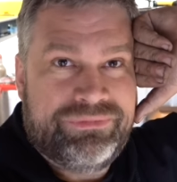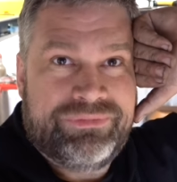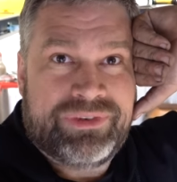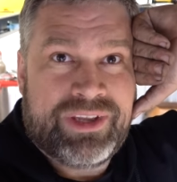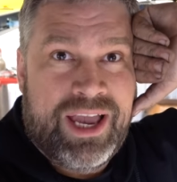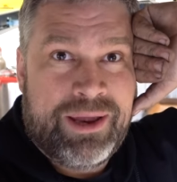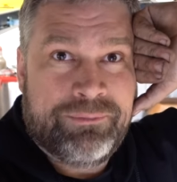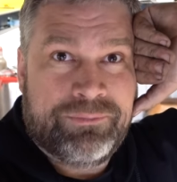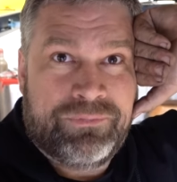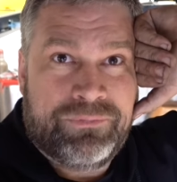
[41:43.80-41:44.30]

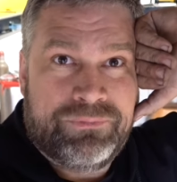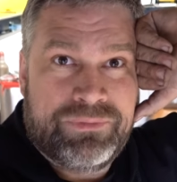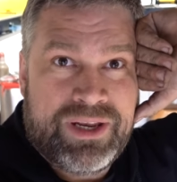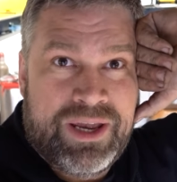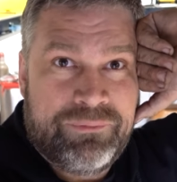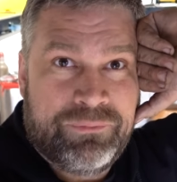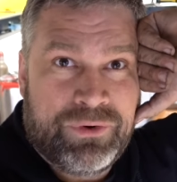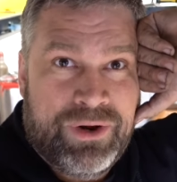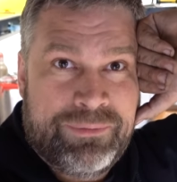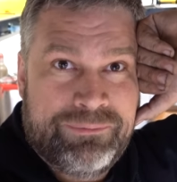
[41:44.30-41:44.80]
time
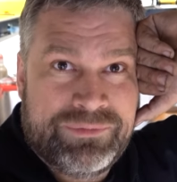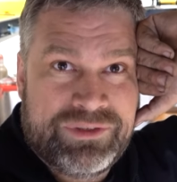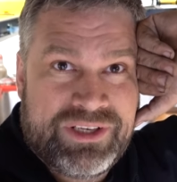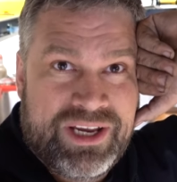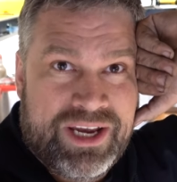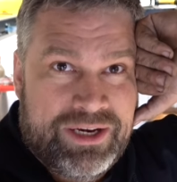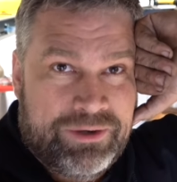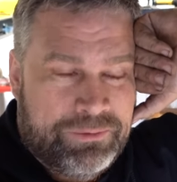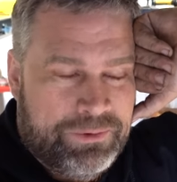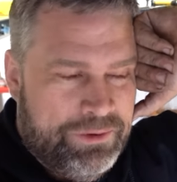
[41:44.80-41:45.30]
time frames
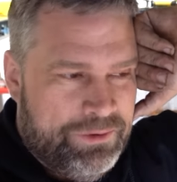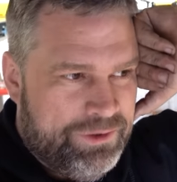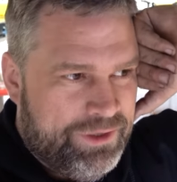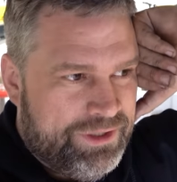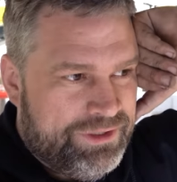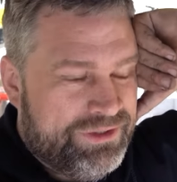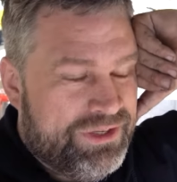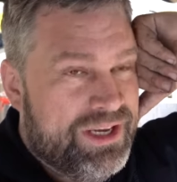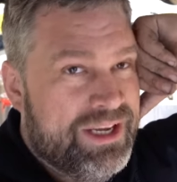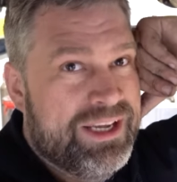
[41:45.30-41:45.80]
kind of ruined
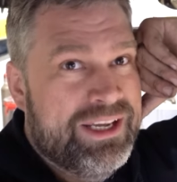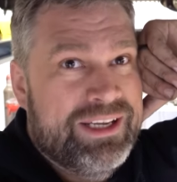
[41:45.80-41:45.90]
us.